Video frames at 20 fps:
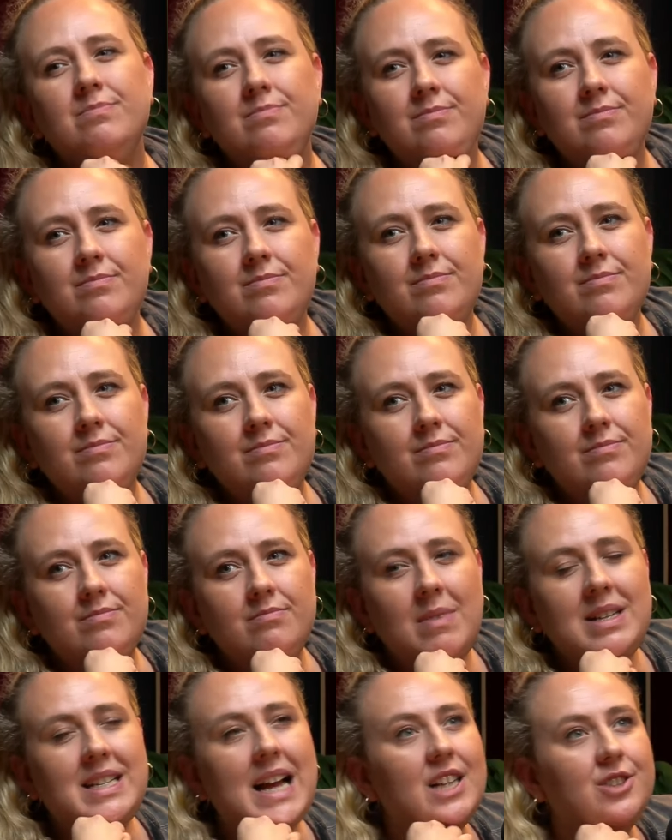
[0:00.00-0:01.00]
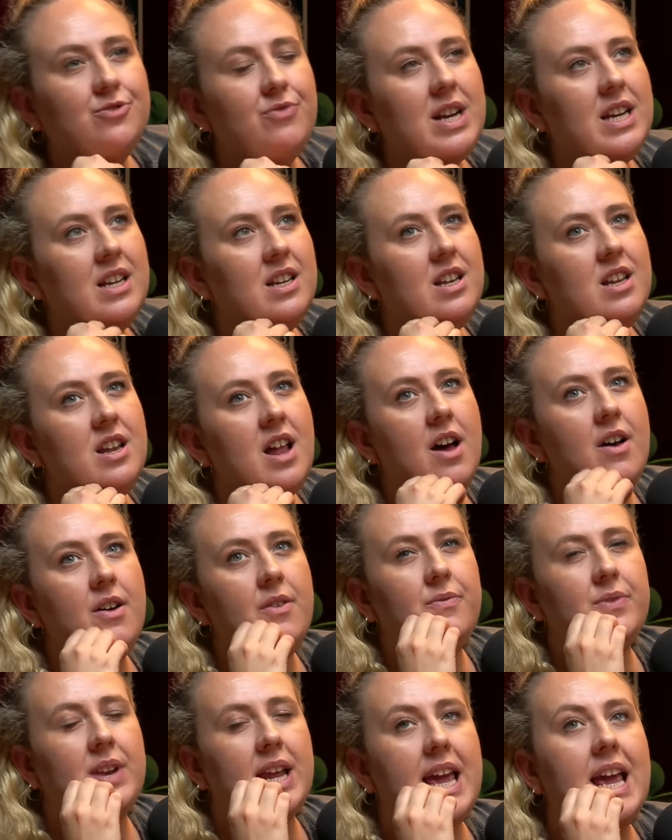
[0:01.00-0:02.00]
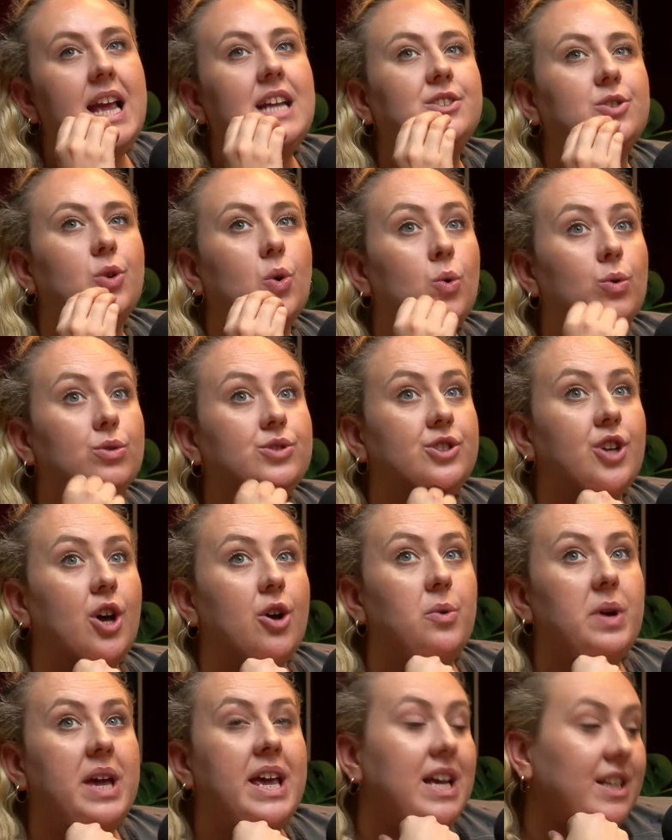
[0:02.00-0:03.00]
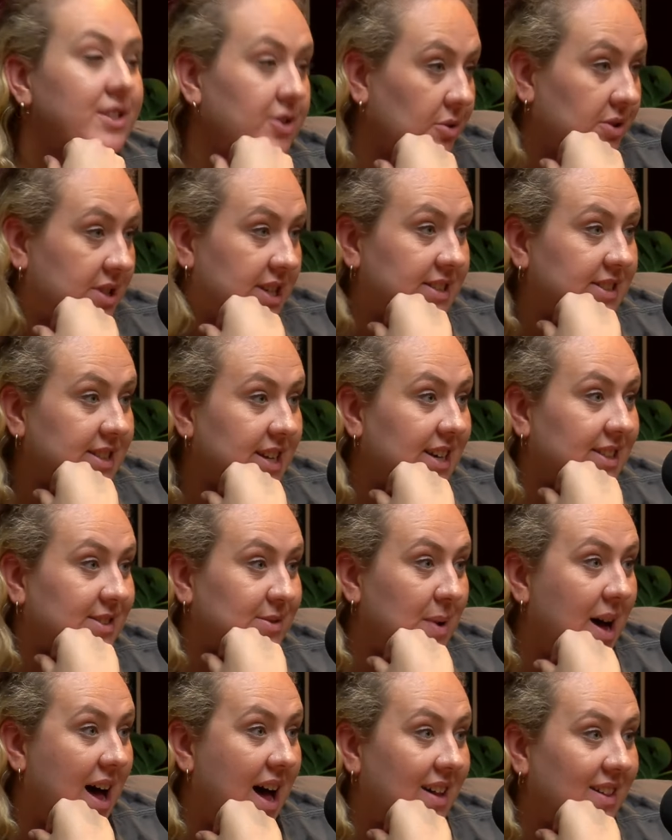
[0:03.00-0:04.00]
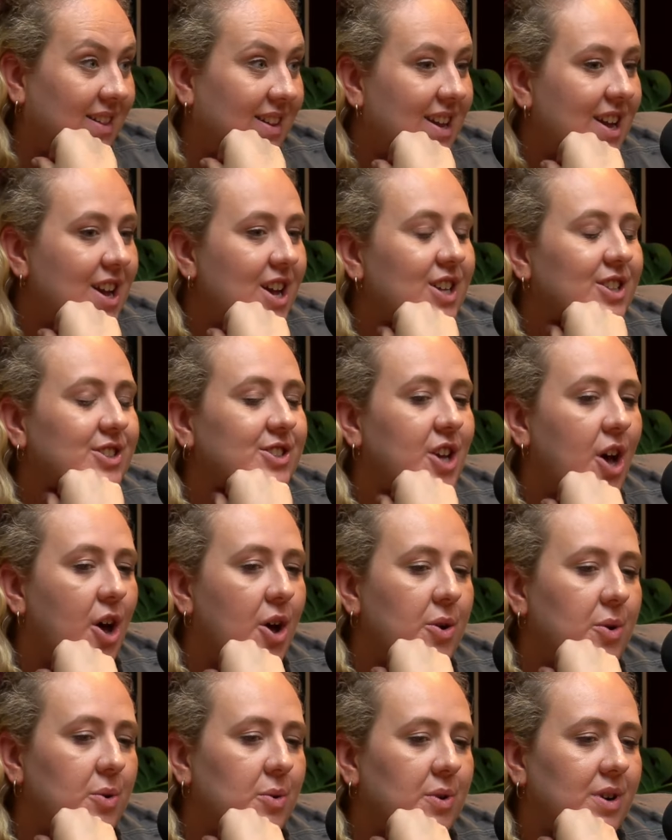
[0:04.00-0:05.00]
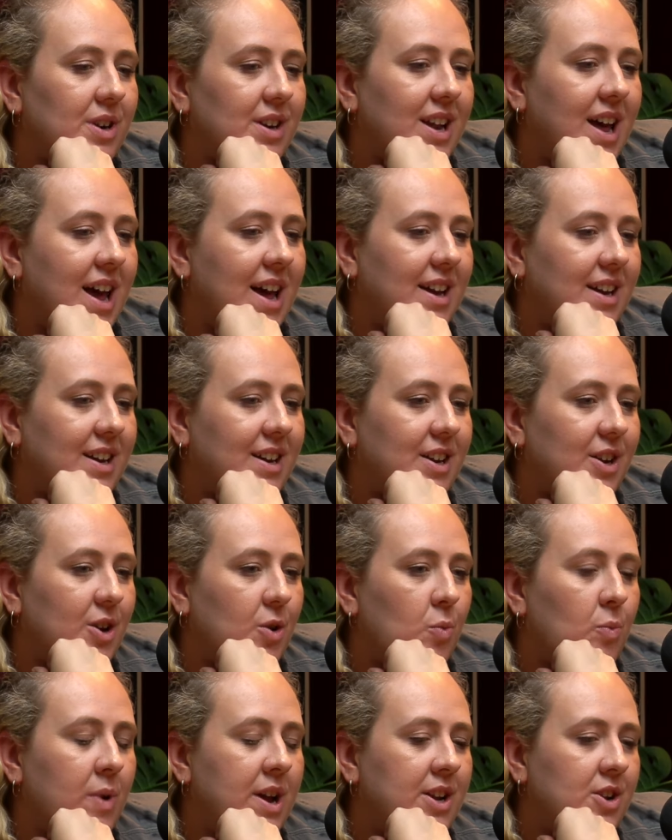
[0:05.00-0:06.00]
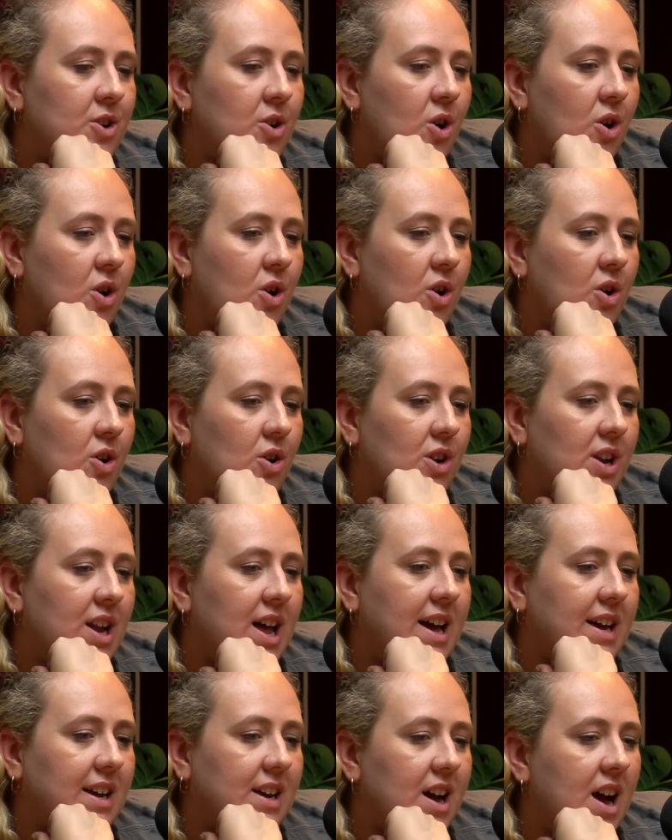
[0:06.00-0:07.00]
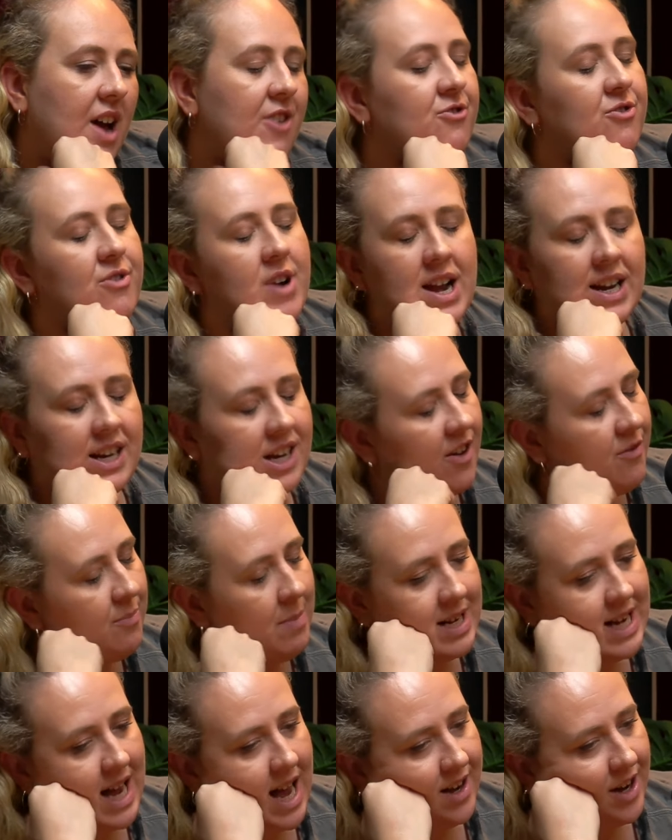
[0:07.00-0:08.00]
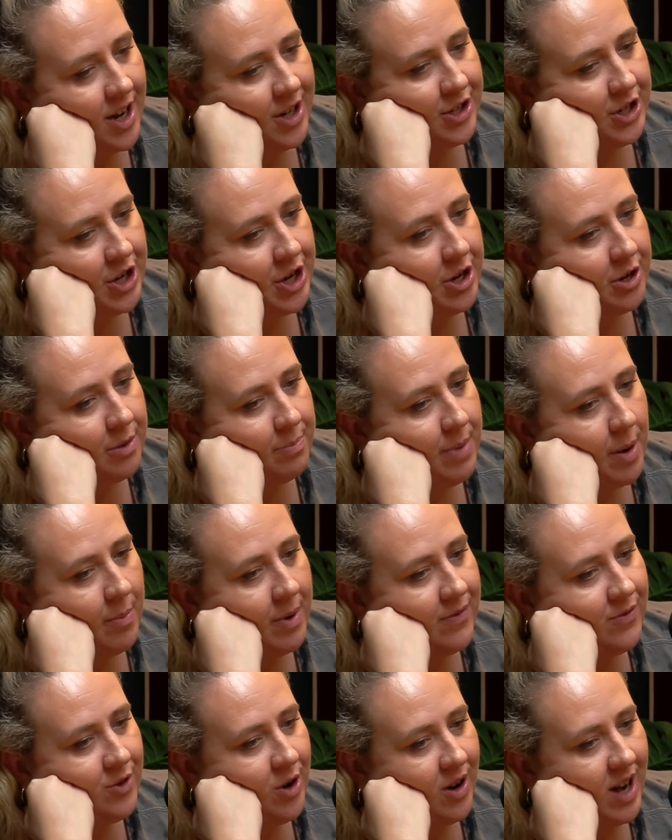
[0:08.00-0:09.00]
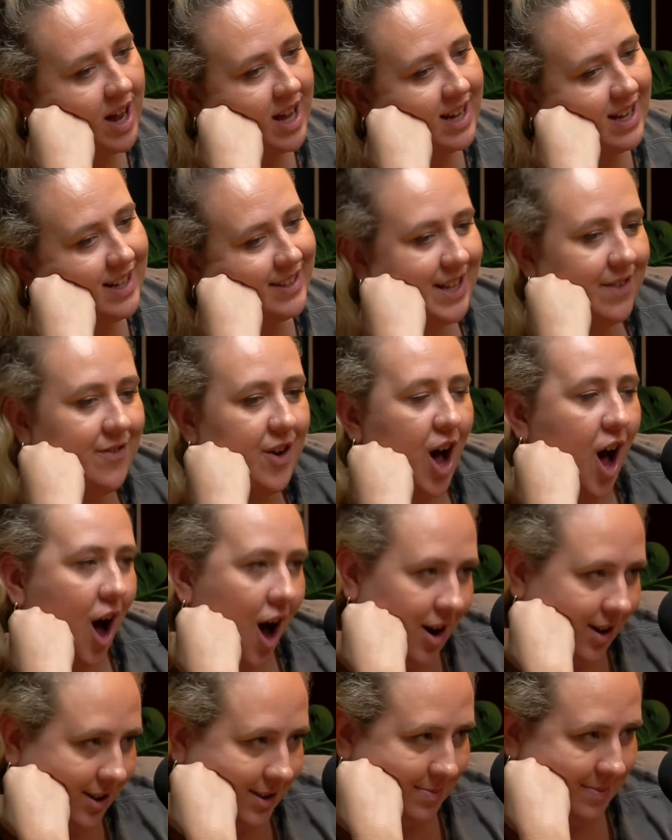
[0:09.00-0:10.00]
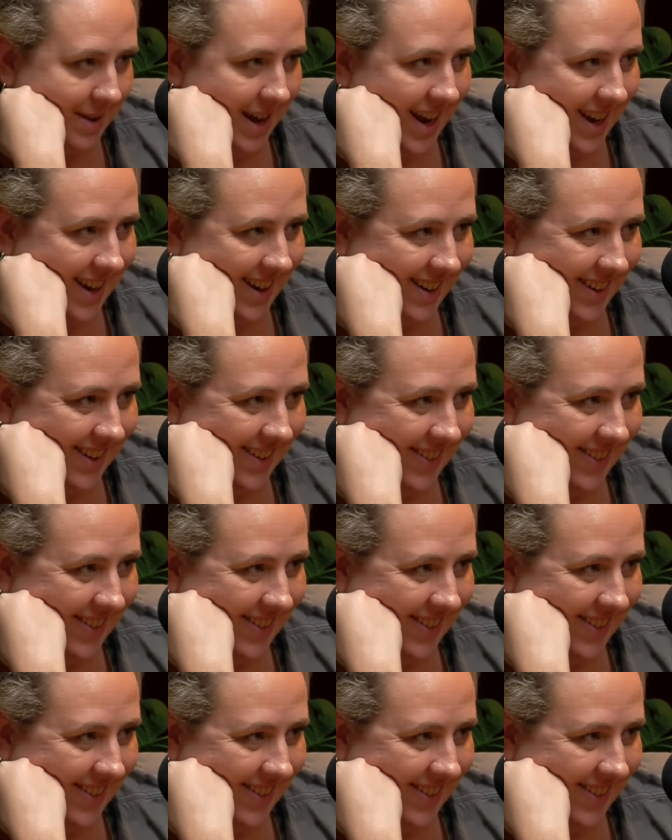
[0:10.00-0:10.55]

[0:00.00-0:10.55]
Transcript: Mm, my dad's really lovely. He's also he is autistic as well. So like we're not like I really love my dad, I do, but we've not like he's never hugged me